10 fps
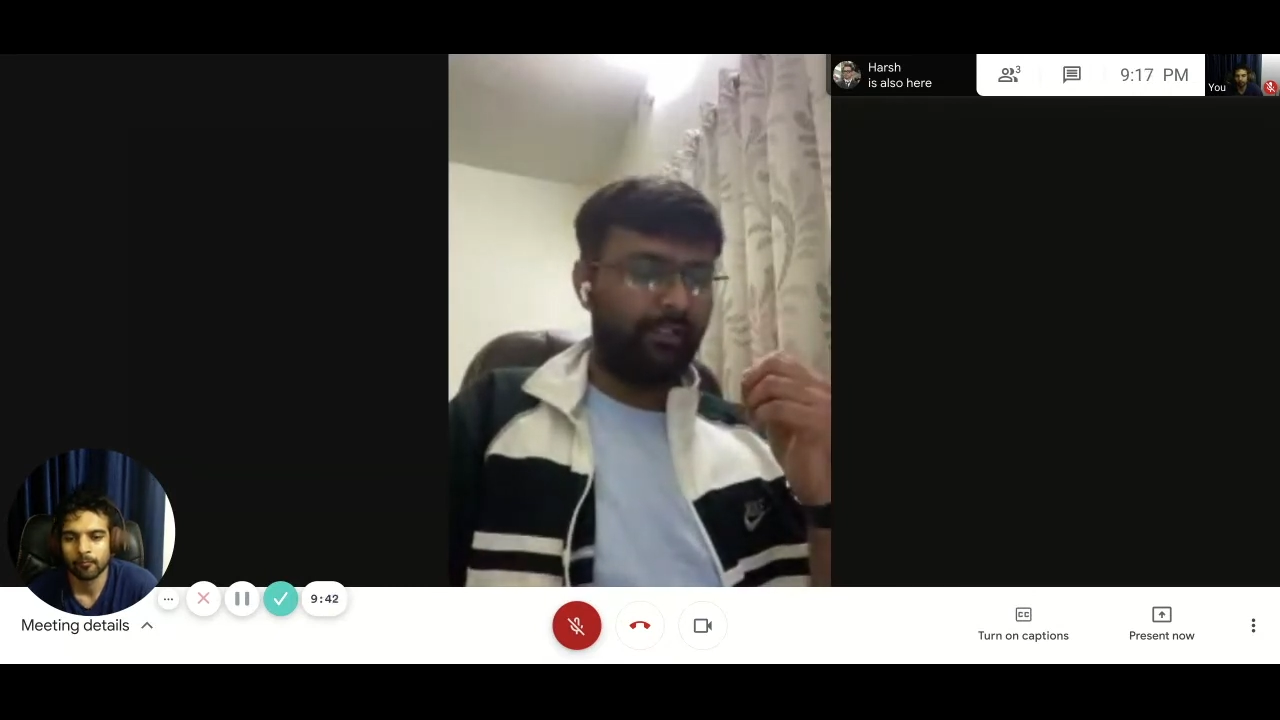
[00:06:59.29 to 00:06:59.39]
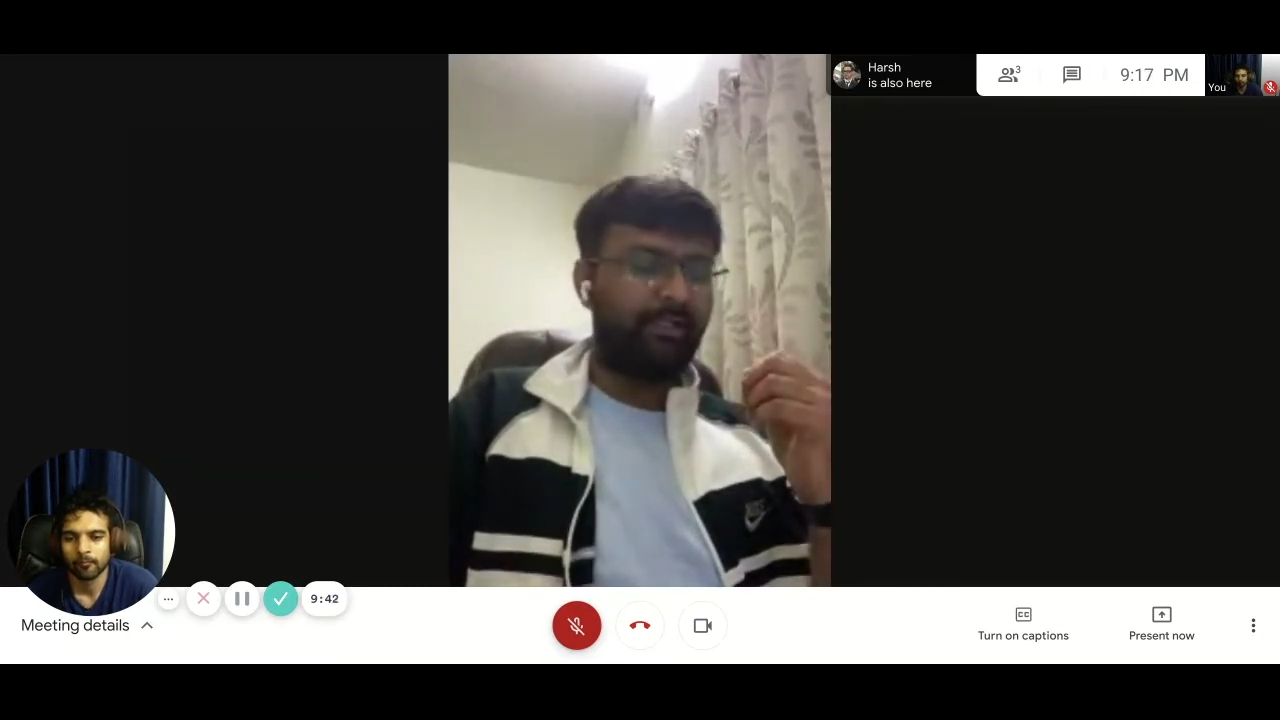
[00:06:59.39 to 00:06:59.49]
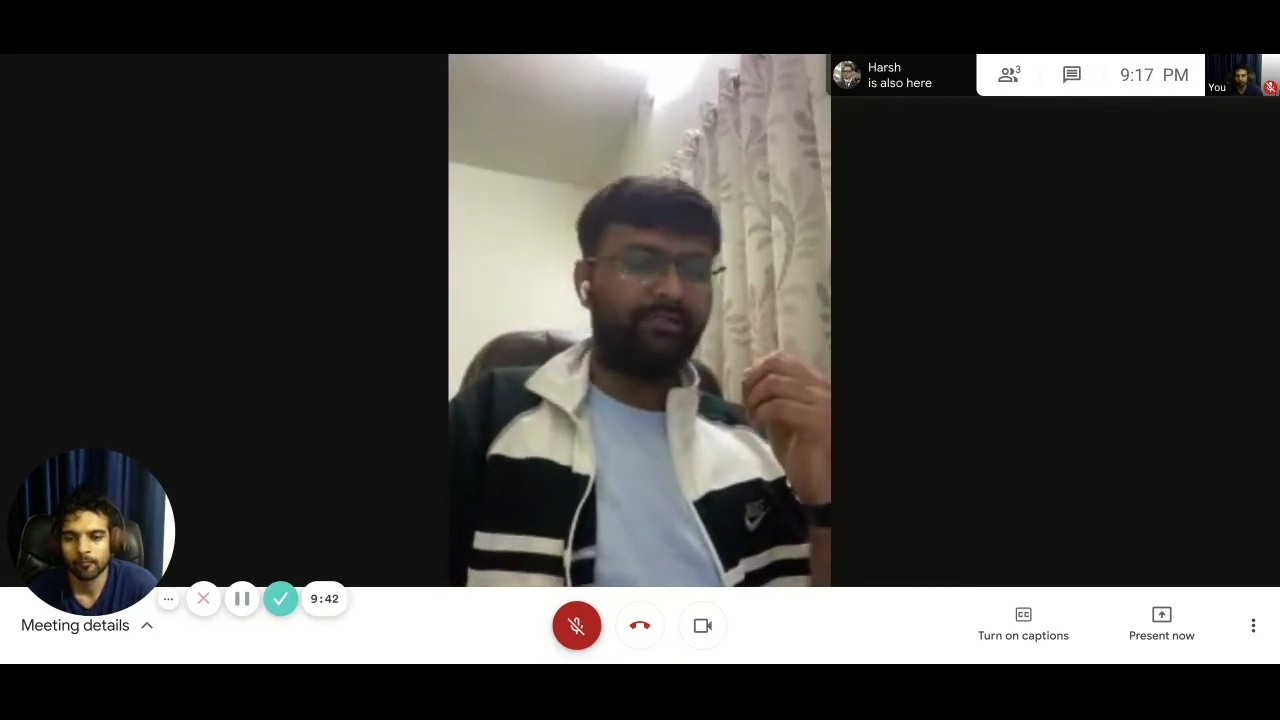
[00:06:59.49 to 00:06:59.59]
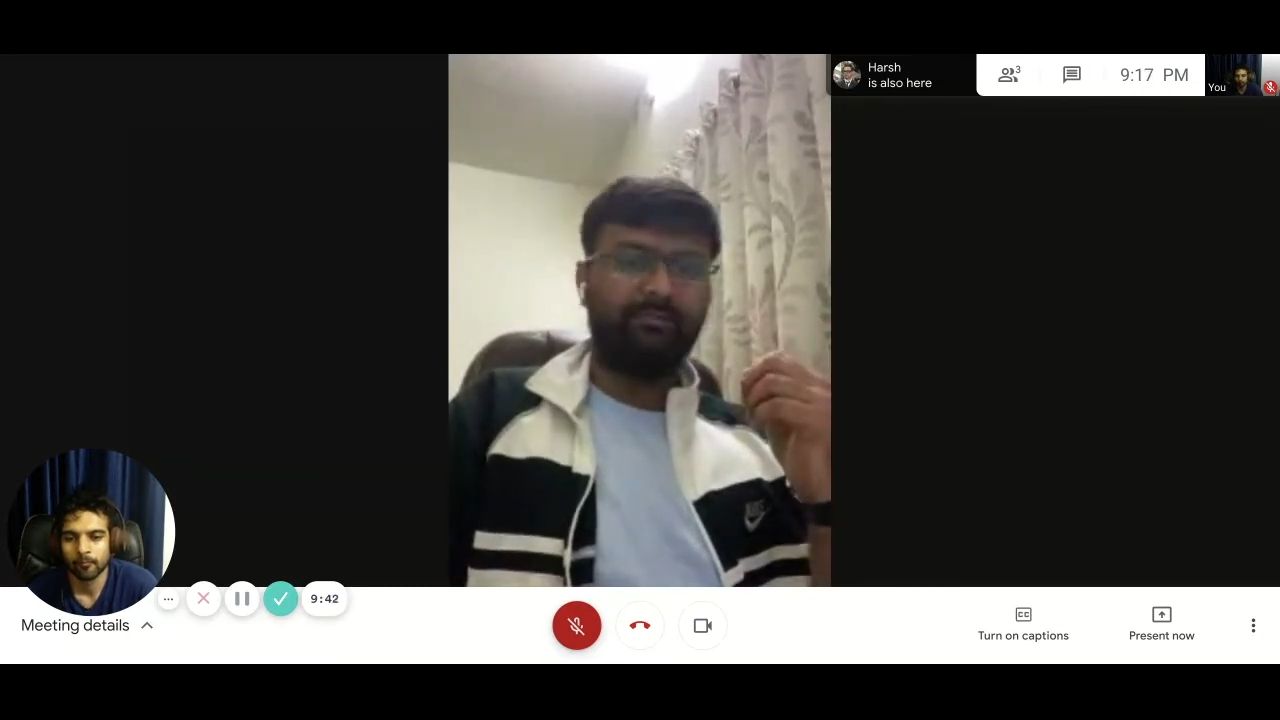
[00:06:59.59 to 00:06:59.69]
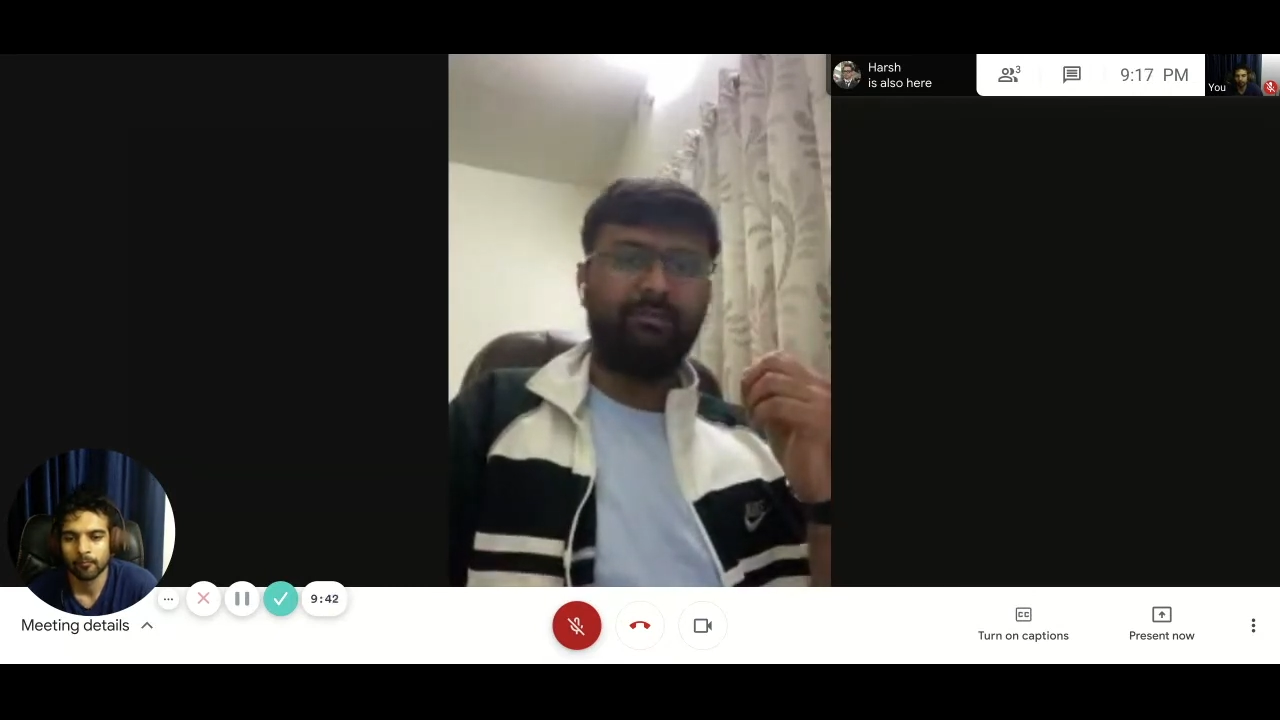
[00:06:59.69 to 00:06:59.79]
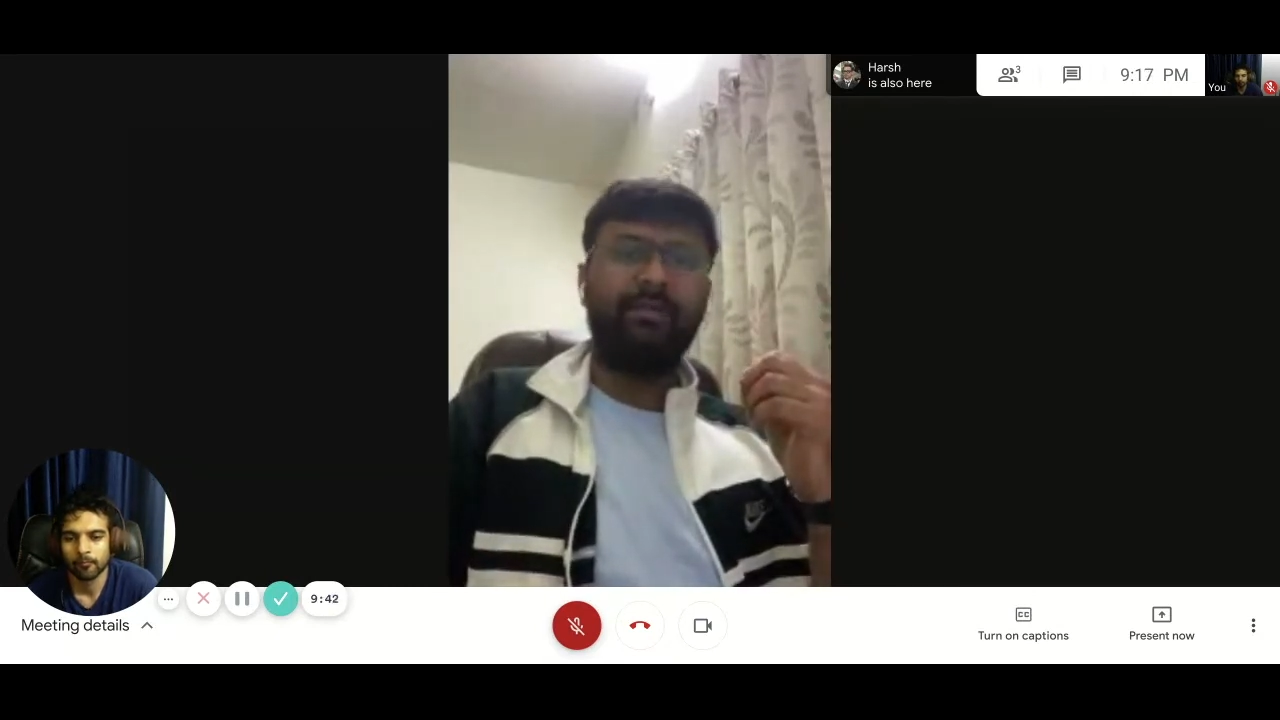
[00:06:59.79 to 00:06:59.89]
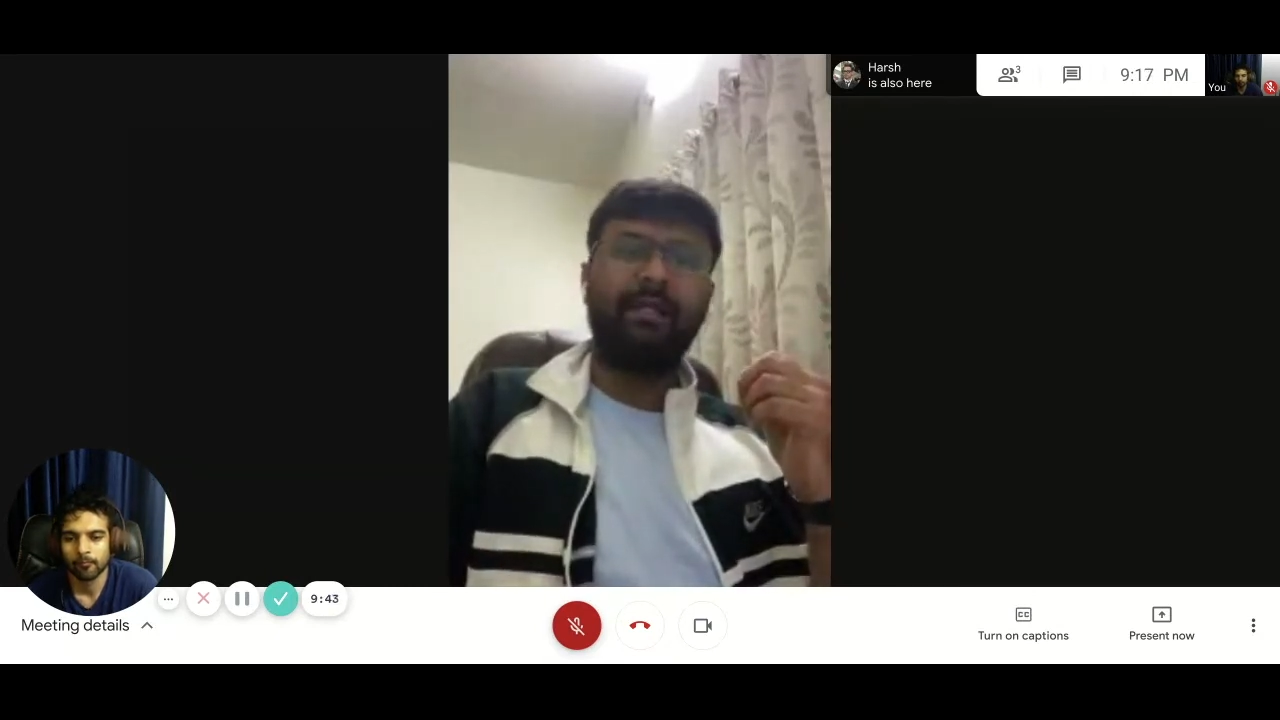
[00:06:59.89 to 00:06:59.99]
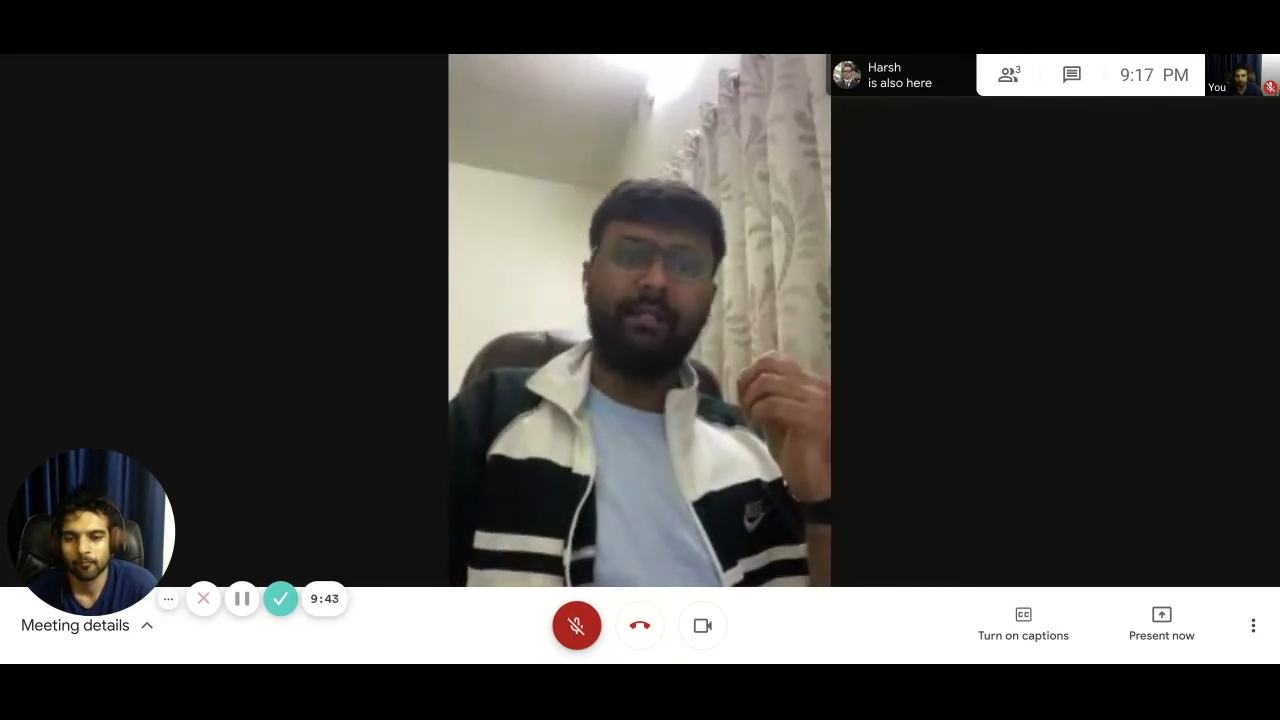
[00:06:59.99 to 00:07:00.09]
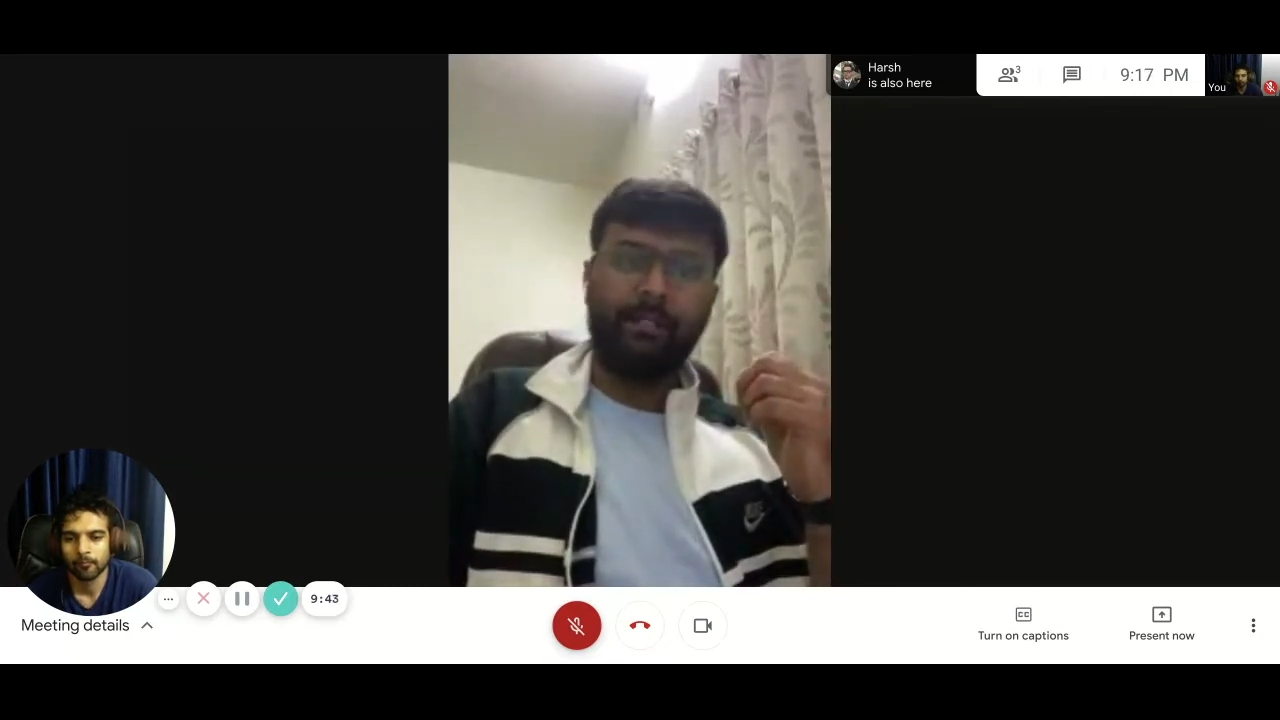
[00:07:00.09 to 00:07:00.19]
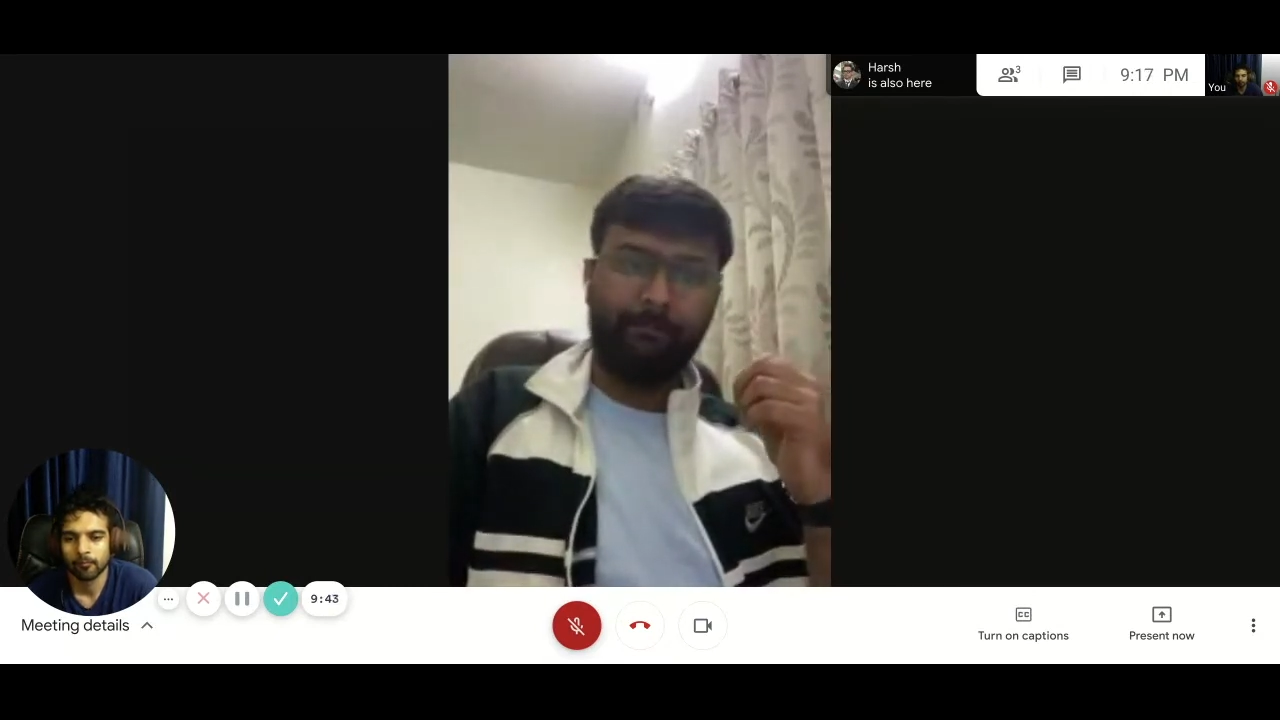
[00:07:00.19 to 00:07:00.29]
it is
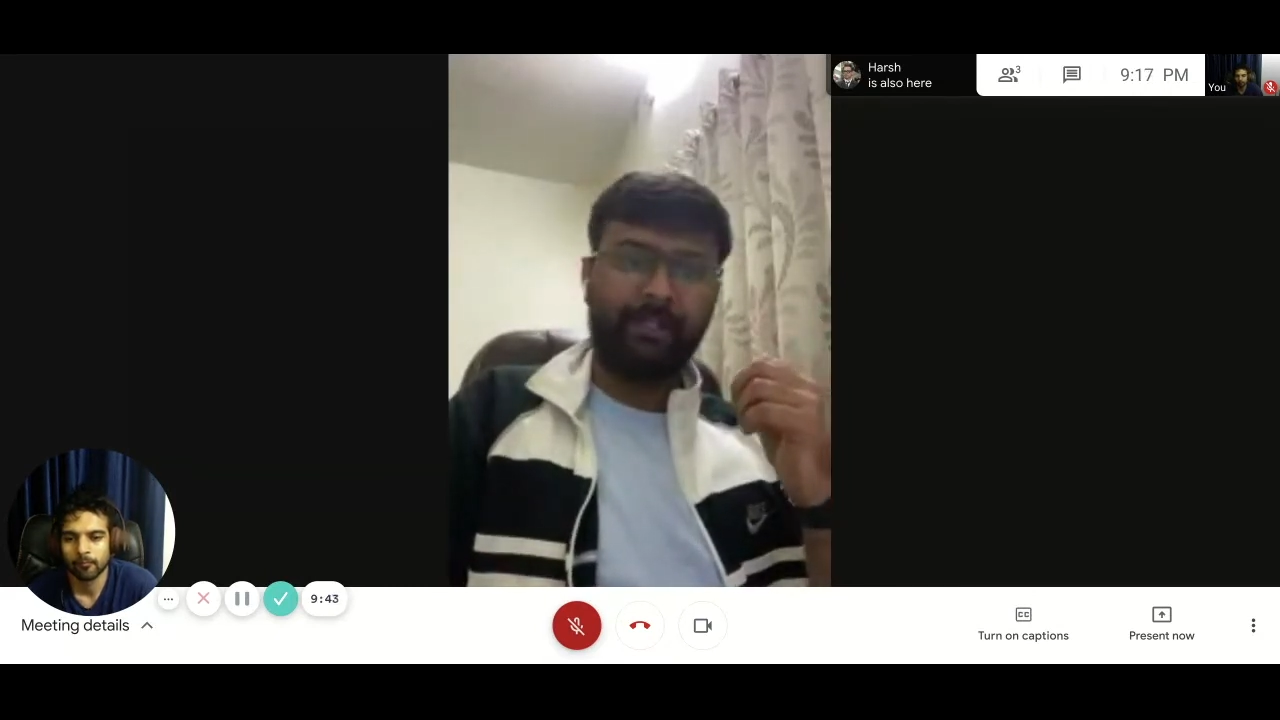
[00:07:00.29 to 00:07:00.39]
really